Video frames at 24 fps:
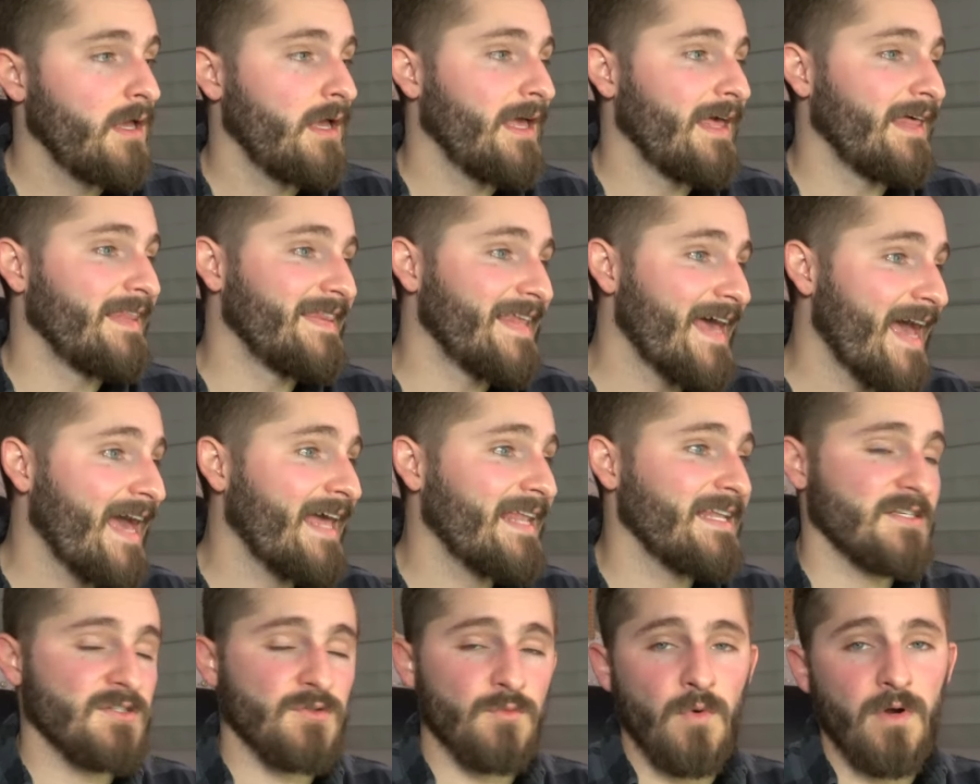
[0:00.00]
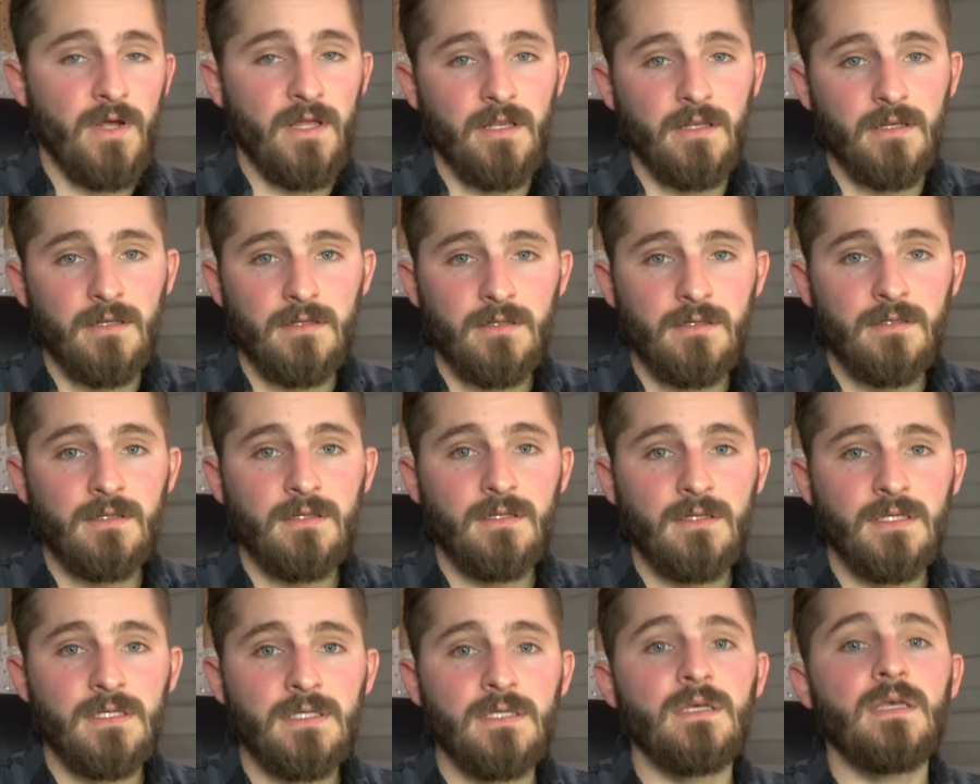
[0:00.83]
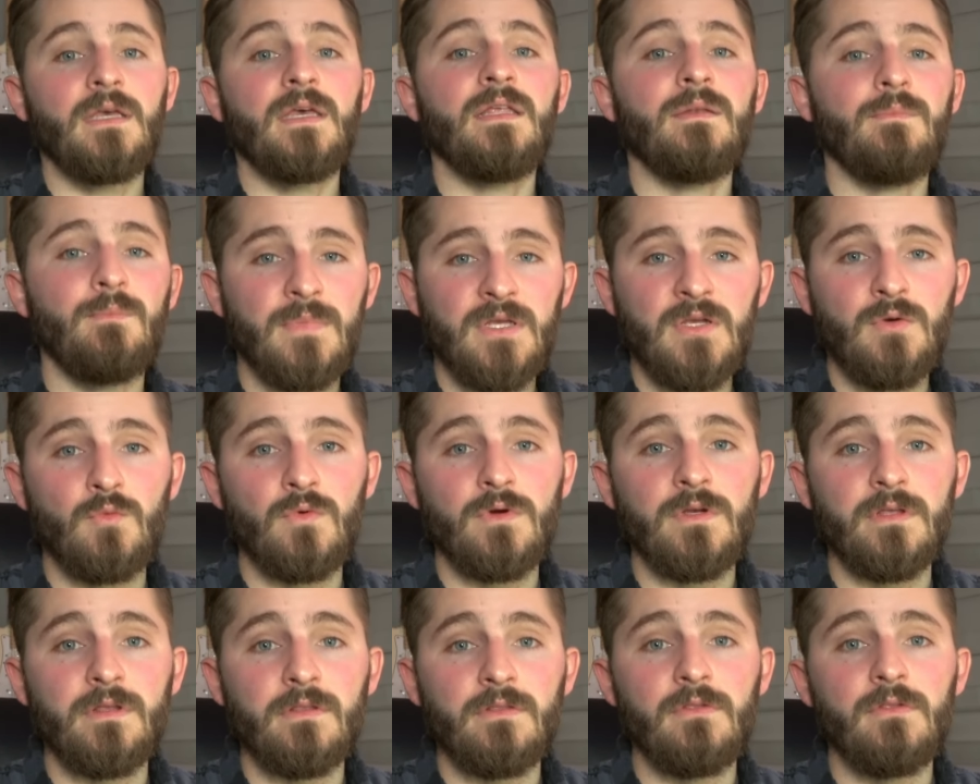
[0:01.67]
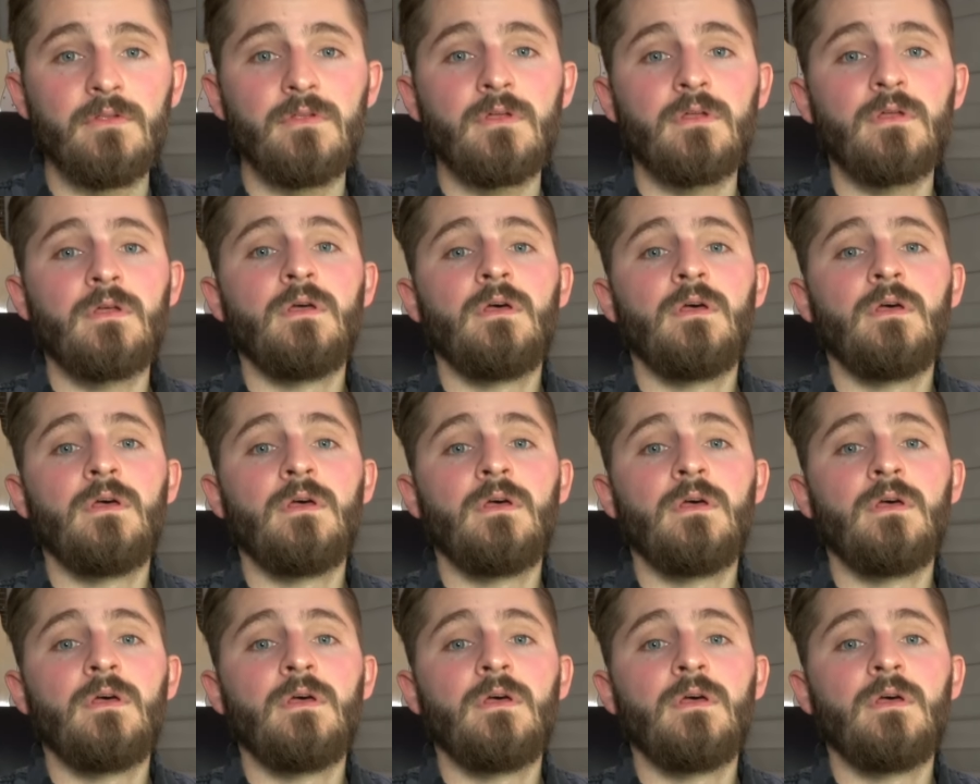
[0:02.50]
And that is when he hit me with